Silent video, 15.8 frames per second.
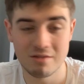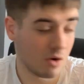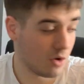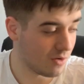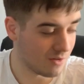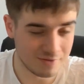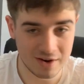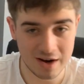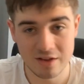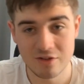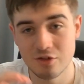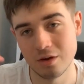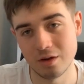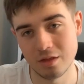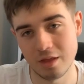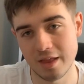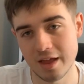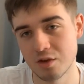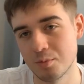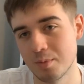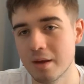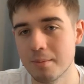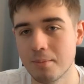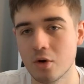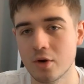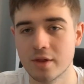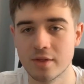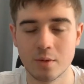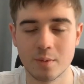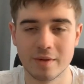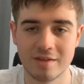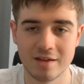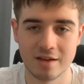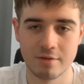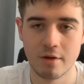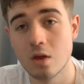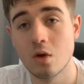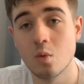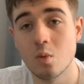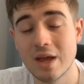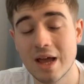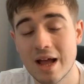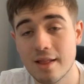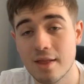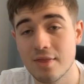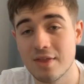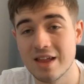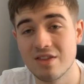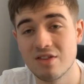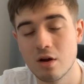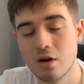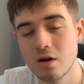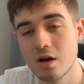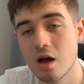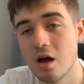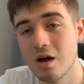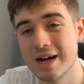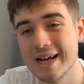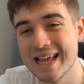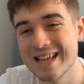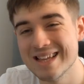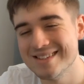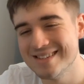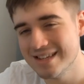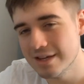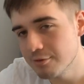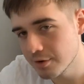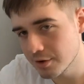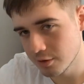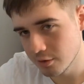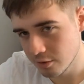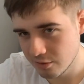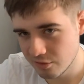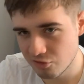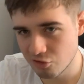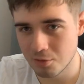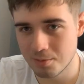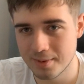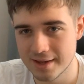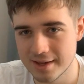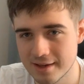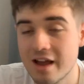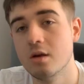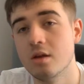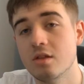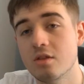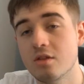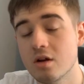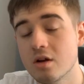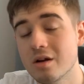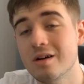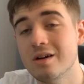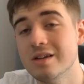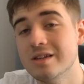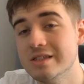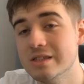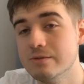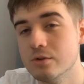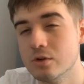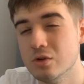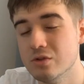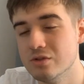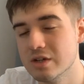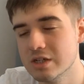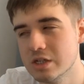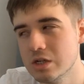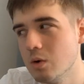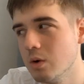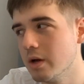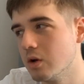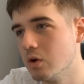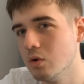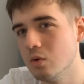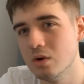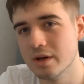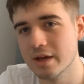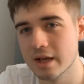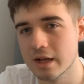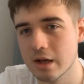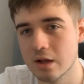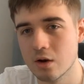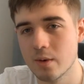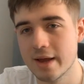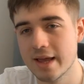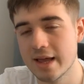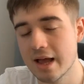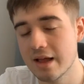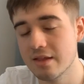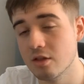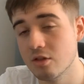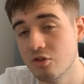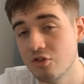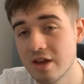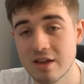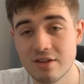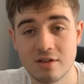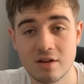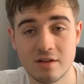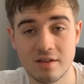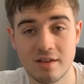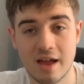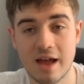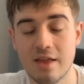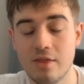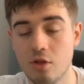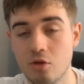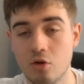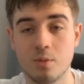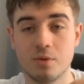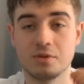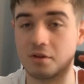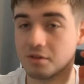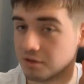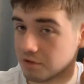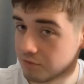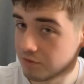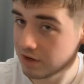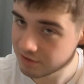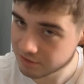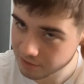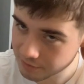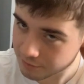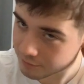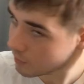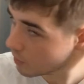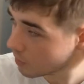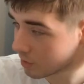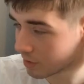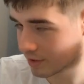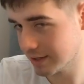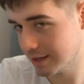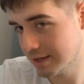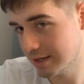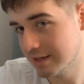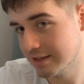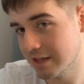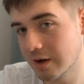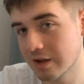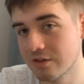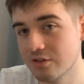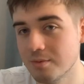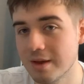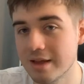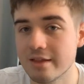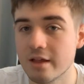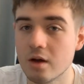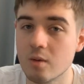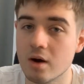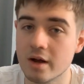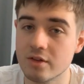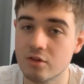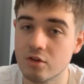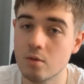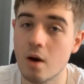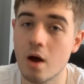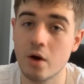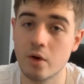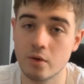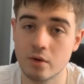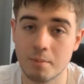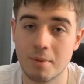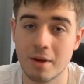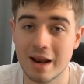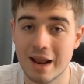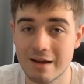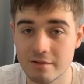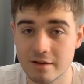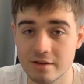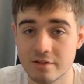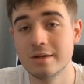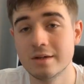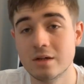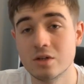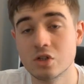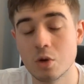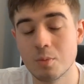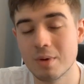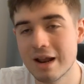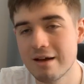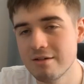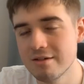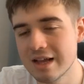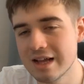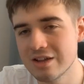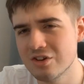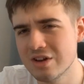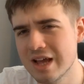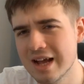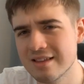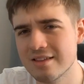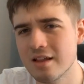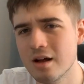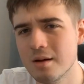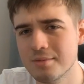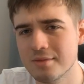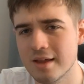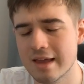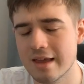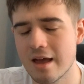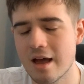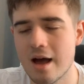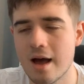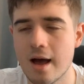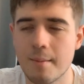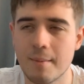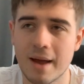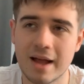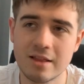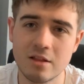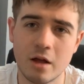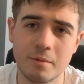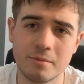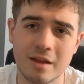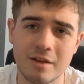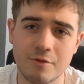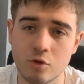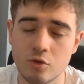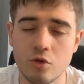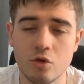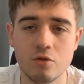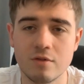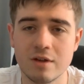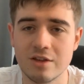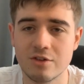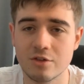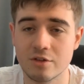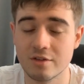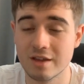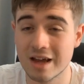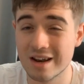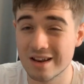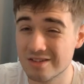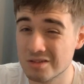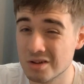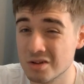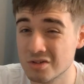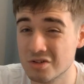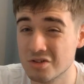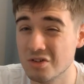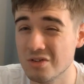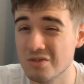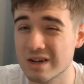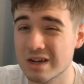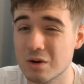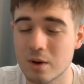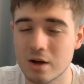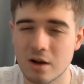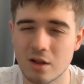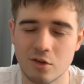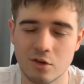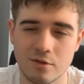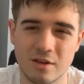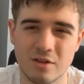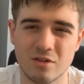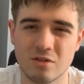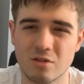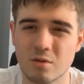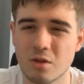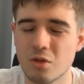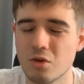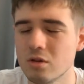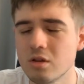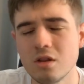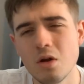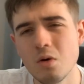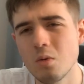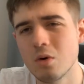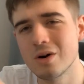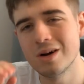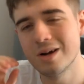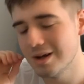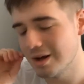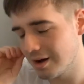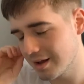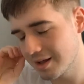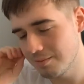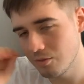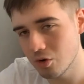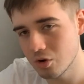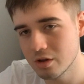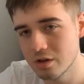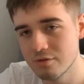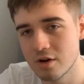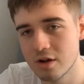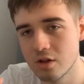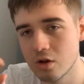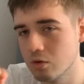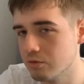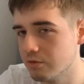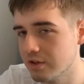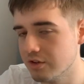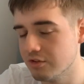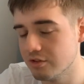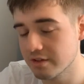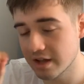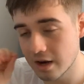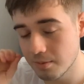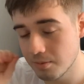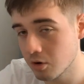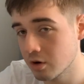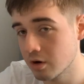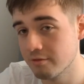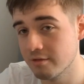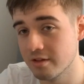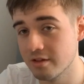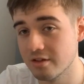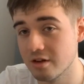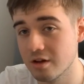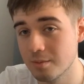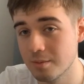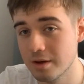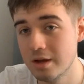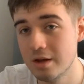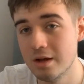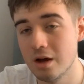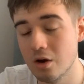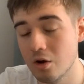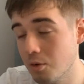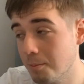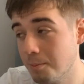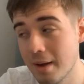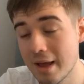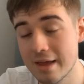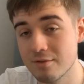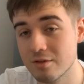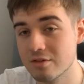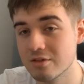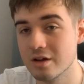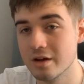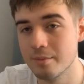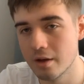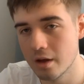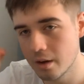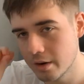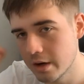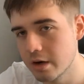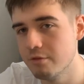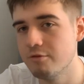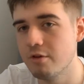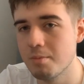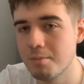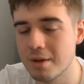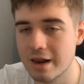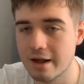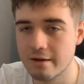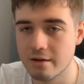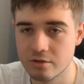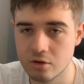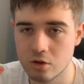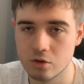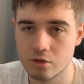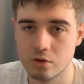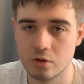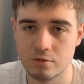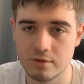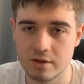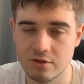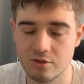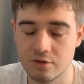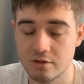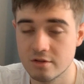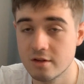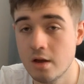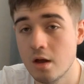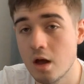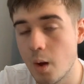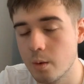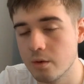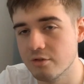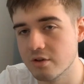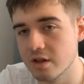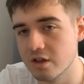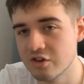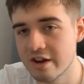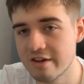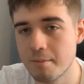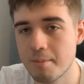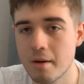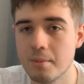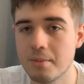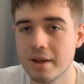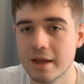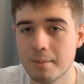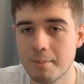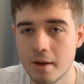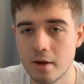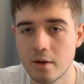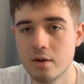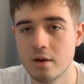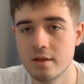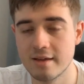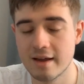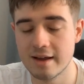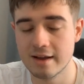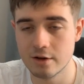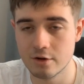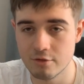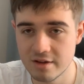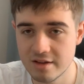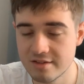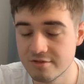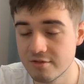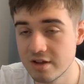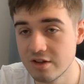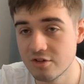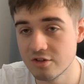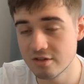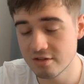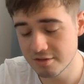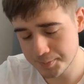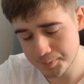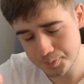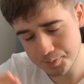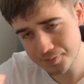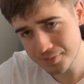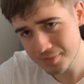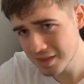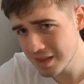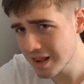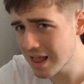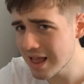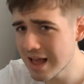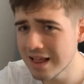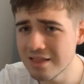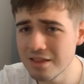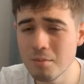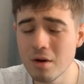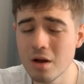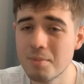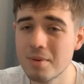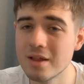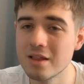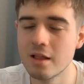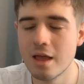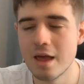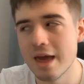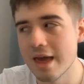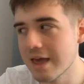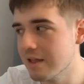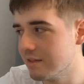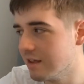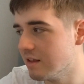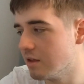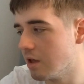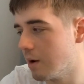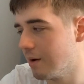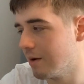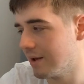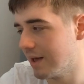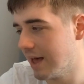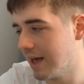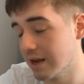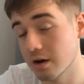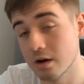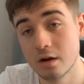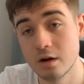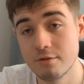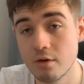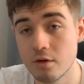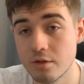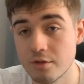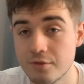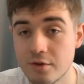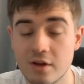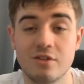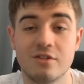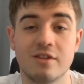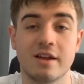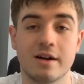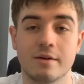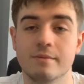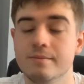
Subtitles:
off, let's show you the next bit of botting that we did. We had the Dunk High Syracuse dropping. Dunk High Syracuse is actually quite a cool looking colorway. It had the GS sizes and the normal sizes releasing on Foot Locker. Now, as you may know, I do own Polaris. So Polaris actually had an update. It had an update for new regions and it started to do very well in new regions. So I thought, you know what? I am not gonna run old regions and I'm not gonna run cyber or pay for cyber. I'm gonna run Polaris on new regions. I was running Czech Republic, Poland and Greece regions. And in my opinion, it did go okay. And I'm gonna roll the footage now.